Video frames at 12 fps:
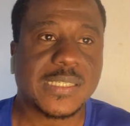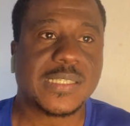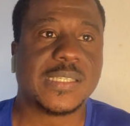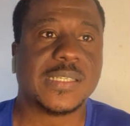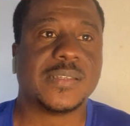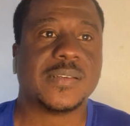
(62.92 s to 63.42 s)
And
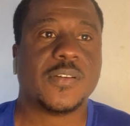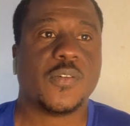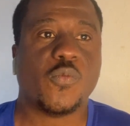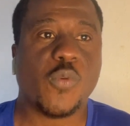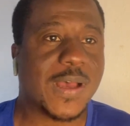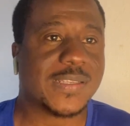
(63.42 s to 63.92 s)

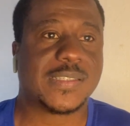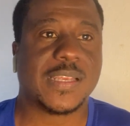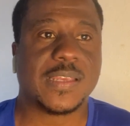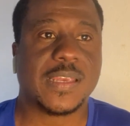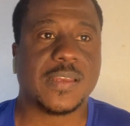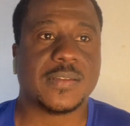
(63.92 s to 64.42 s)
City,
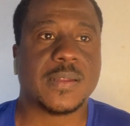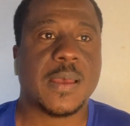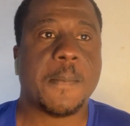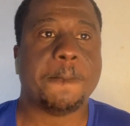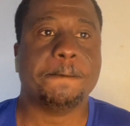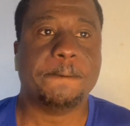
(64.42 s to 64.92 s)
once
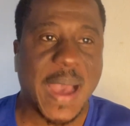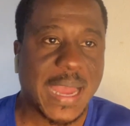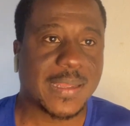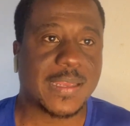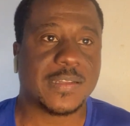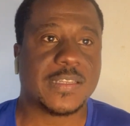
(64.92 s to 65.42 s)
again,
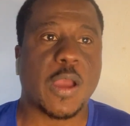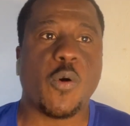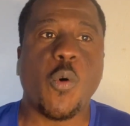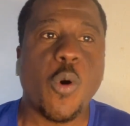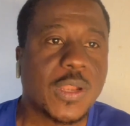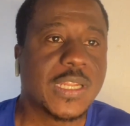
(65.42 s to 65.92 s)
bang
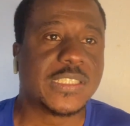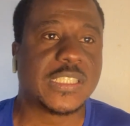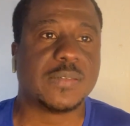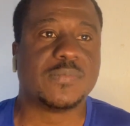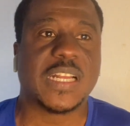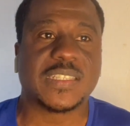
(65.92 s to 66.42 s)
it. The
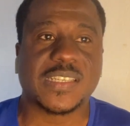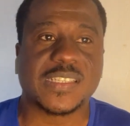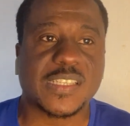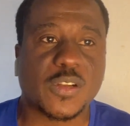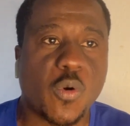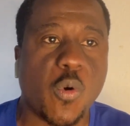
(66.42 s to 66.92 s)
only team
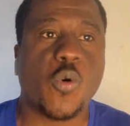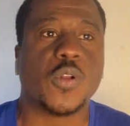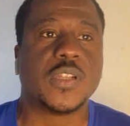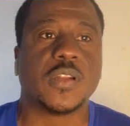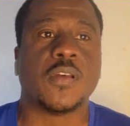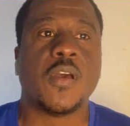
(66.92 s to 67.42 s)
that is
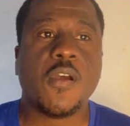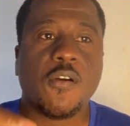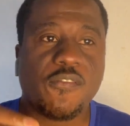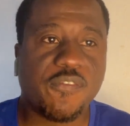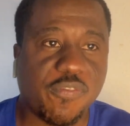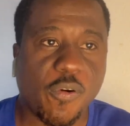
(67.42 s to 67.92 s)
still
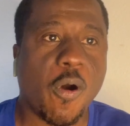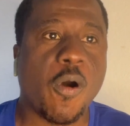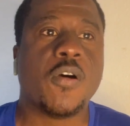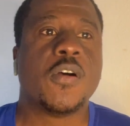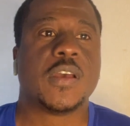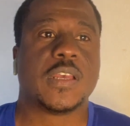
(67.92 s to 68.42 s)
holding
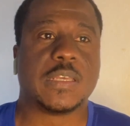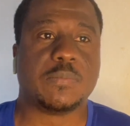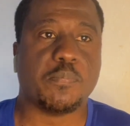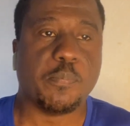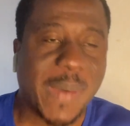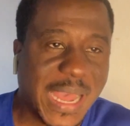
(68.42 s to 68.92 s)
4
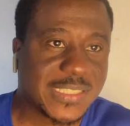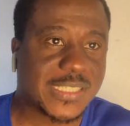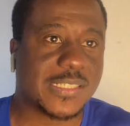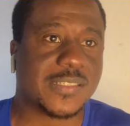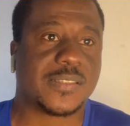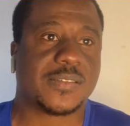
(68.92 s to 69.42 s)

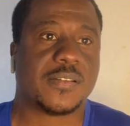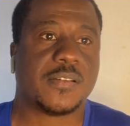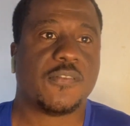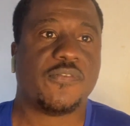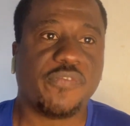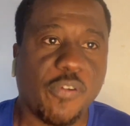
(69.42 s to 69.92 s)

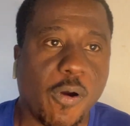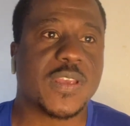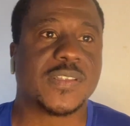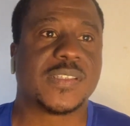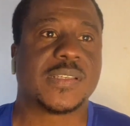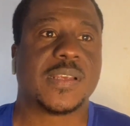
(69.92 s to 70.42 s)
matches,
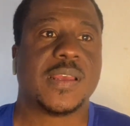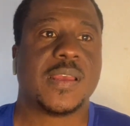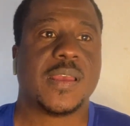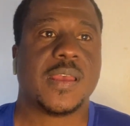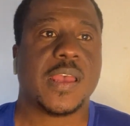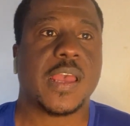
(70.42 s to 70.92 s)
4
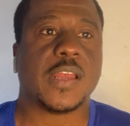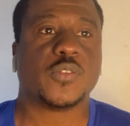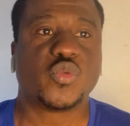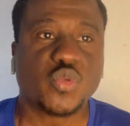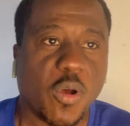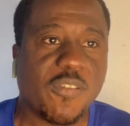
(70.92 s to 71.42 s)
wins,
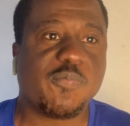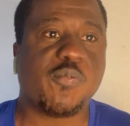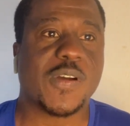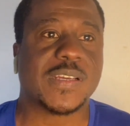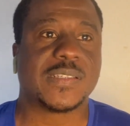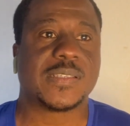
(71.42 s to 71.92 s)
and
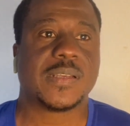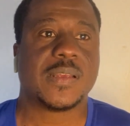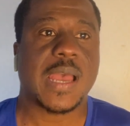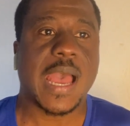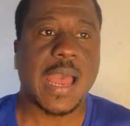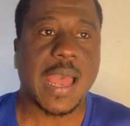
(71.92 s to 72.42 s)
12
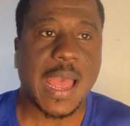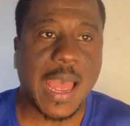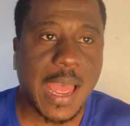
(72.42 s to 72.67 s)
points